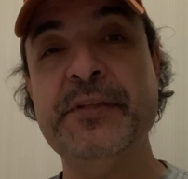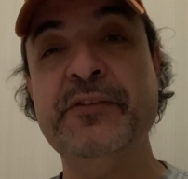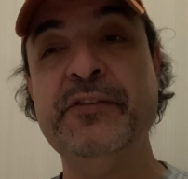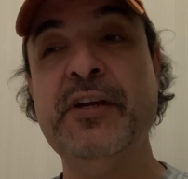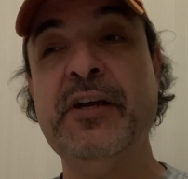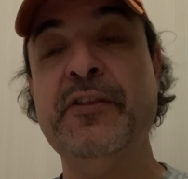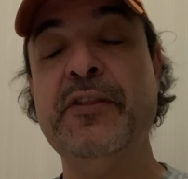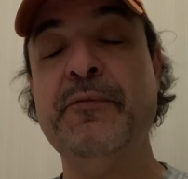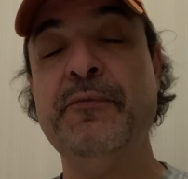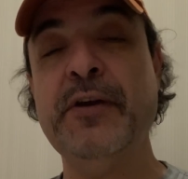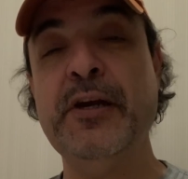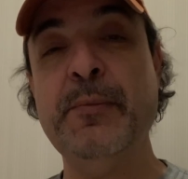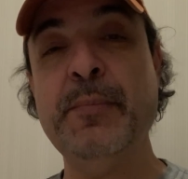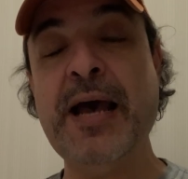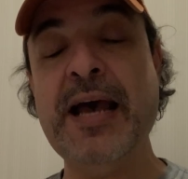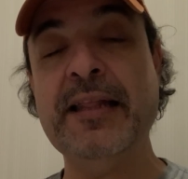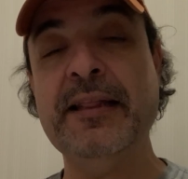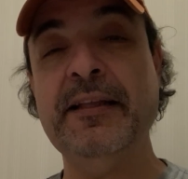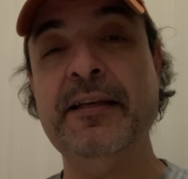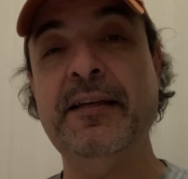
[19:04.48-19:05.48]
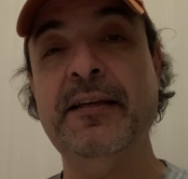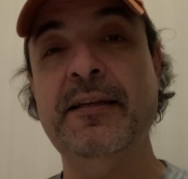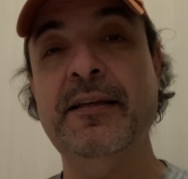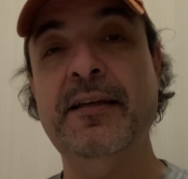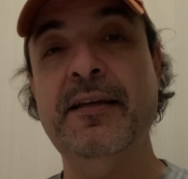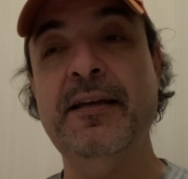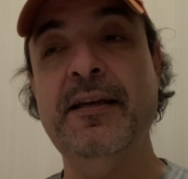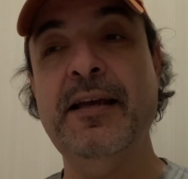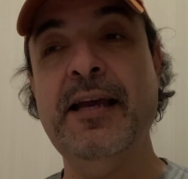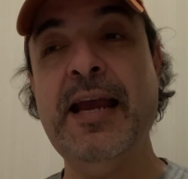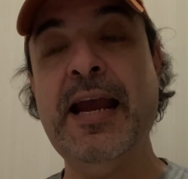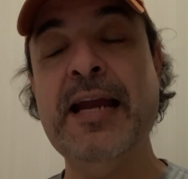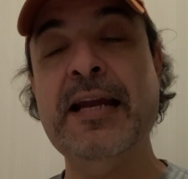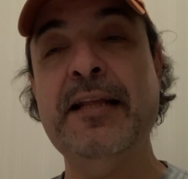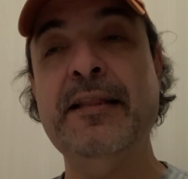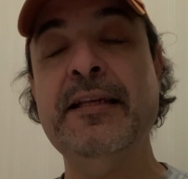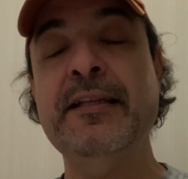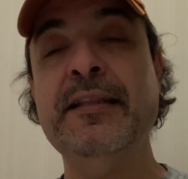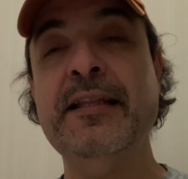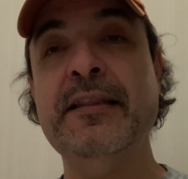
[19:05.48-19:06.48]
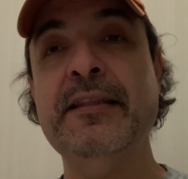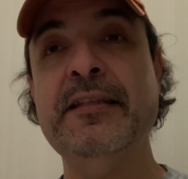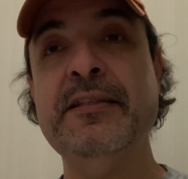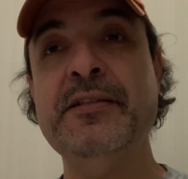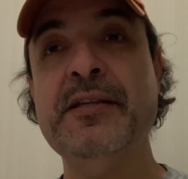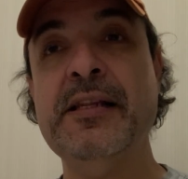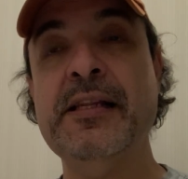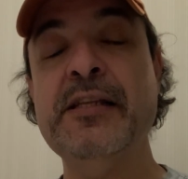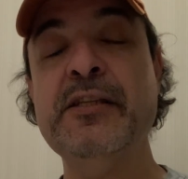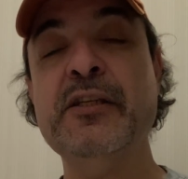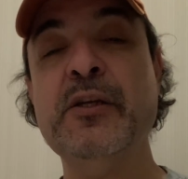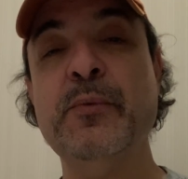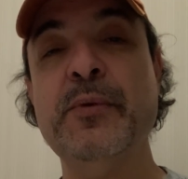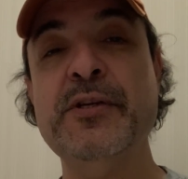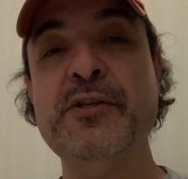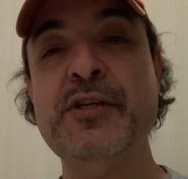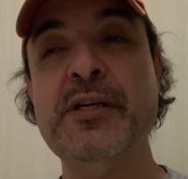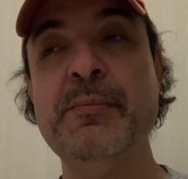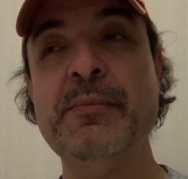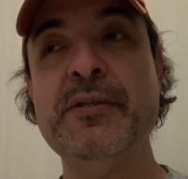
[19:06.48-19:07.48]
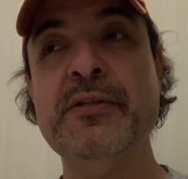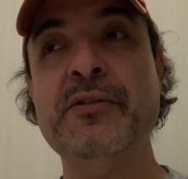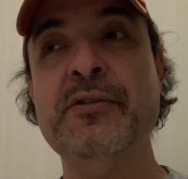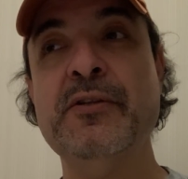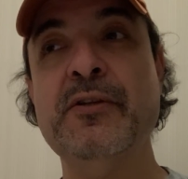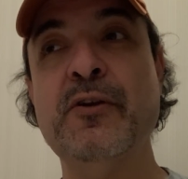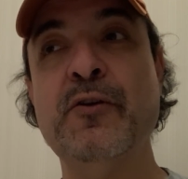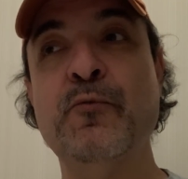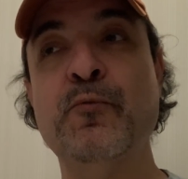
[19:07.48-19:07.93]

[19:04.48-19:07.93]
It scared them very badly. And I think that the Zelensky regime is